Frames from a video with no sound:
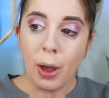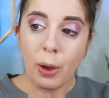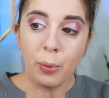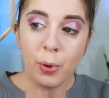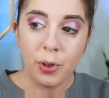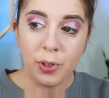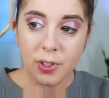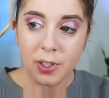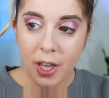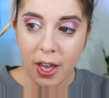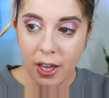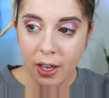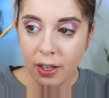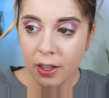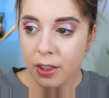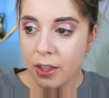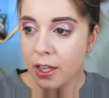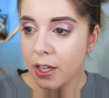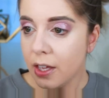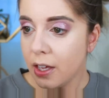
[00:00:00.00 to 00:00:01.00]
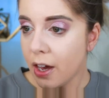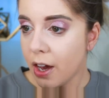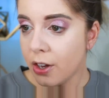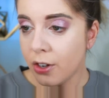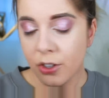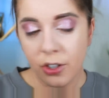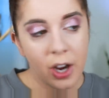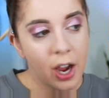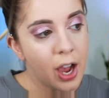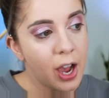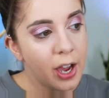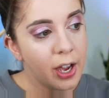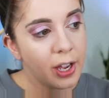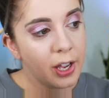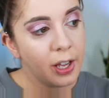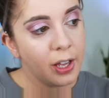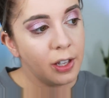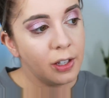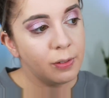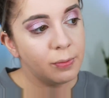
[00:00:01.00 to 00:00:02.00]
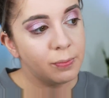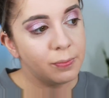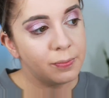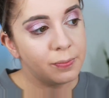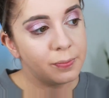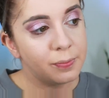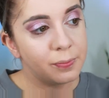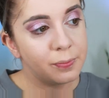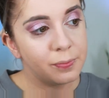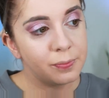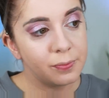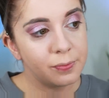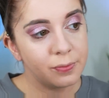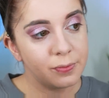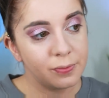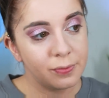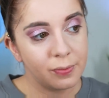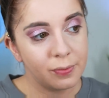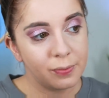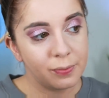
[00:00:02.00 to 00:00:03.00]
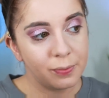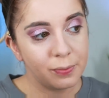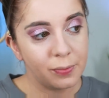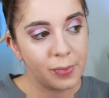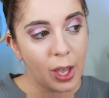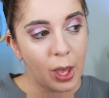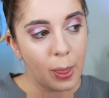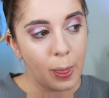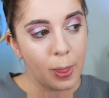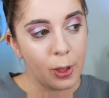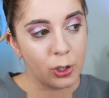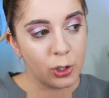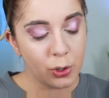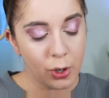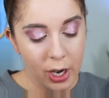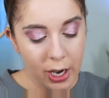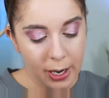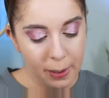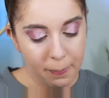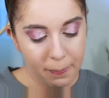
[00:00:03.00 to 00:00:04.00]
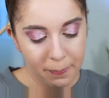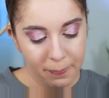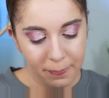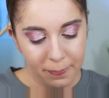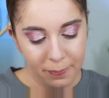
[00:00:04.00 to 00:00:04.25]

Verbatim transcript: I will say the under eye looks great.